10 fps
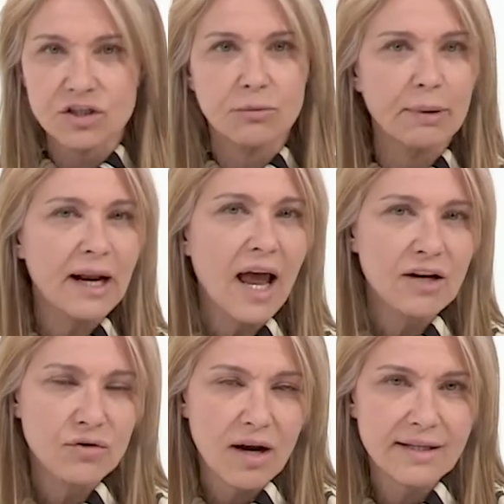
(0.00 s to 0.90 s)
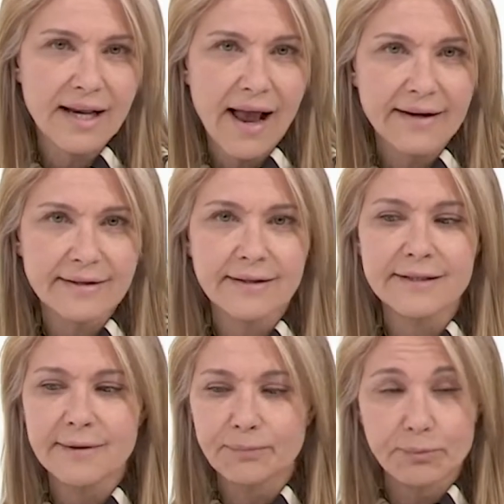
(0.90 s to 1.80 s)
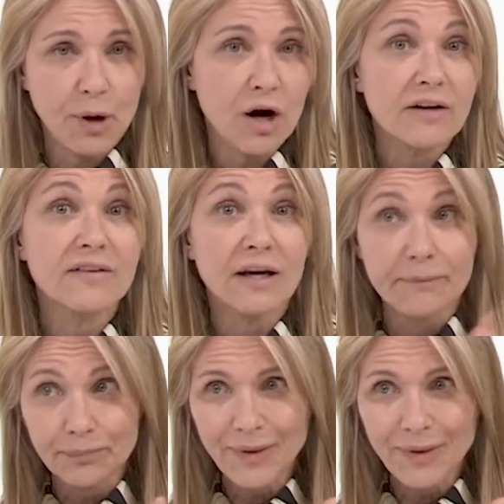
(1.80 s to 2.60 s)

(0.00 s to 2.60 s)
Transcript: So beta hydroxy acids, part of the